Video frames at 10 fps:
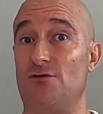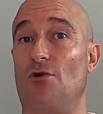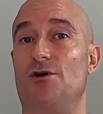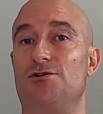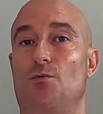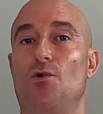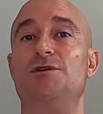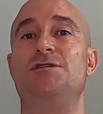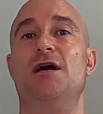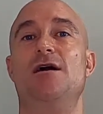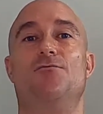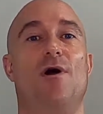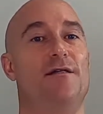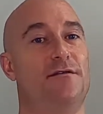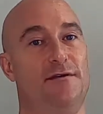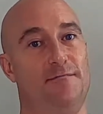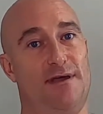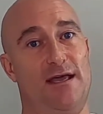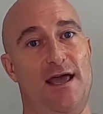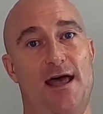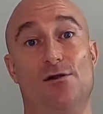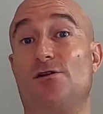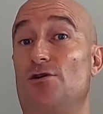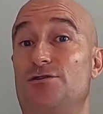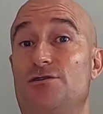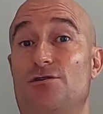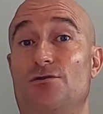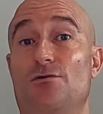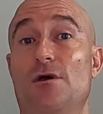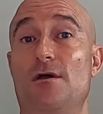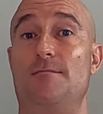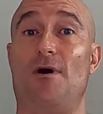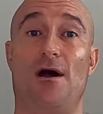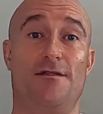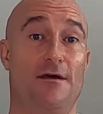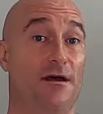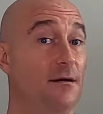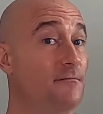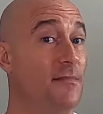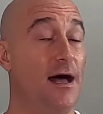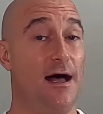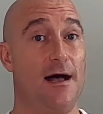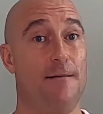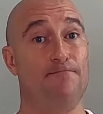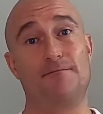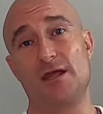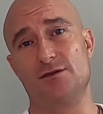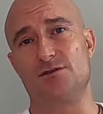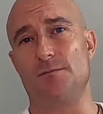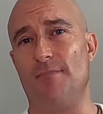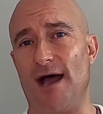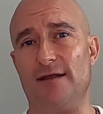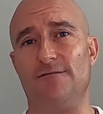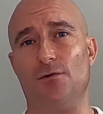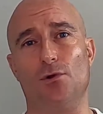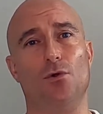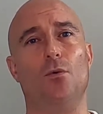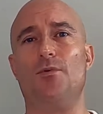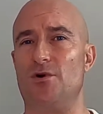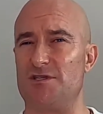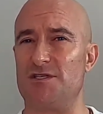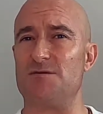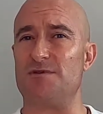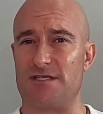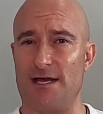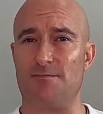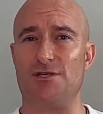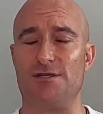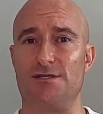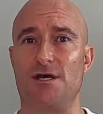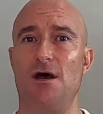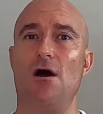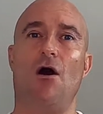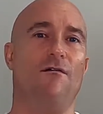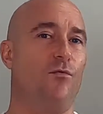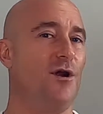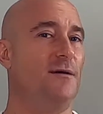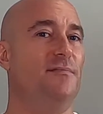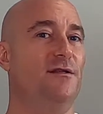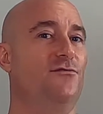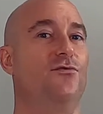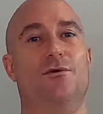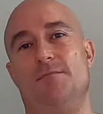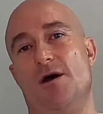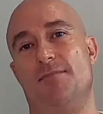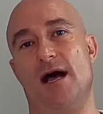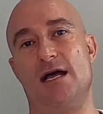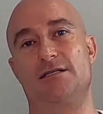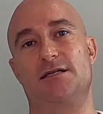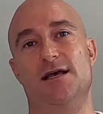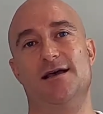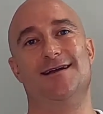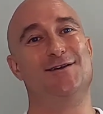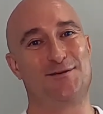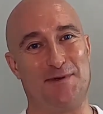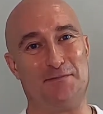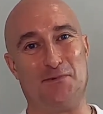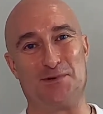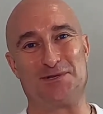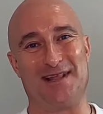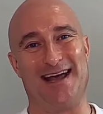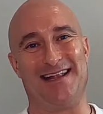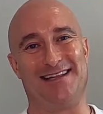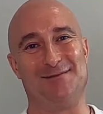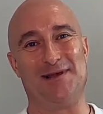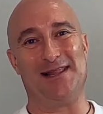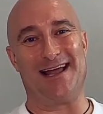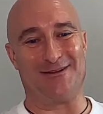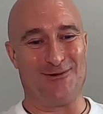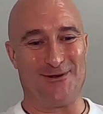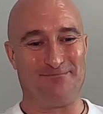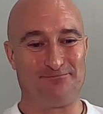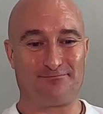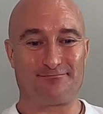to grow towards, rather than being held on to by the sort of painful or poisonous perceptions of what I've been through in my past. And I'll speak more to that a little bit later on.